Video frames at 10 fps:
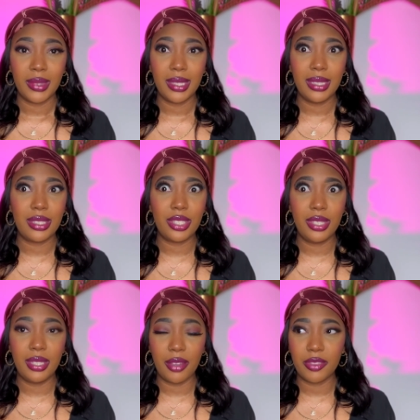it's
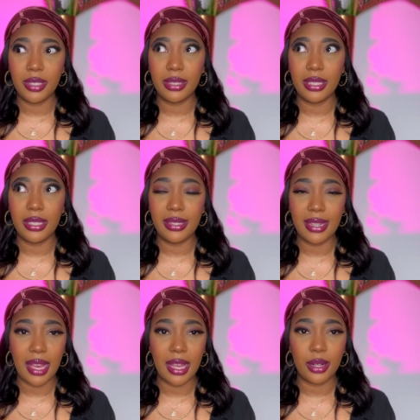definitely
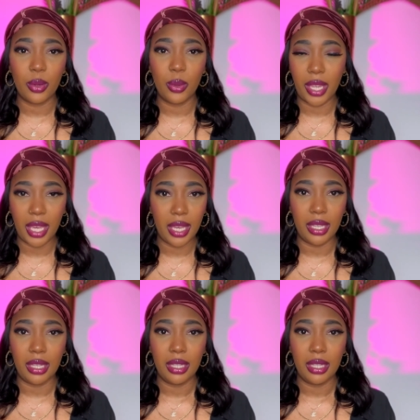not okay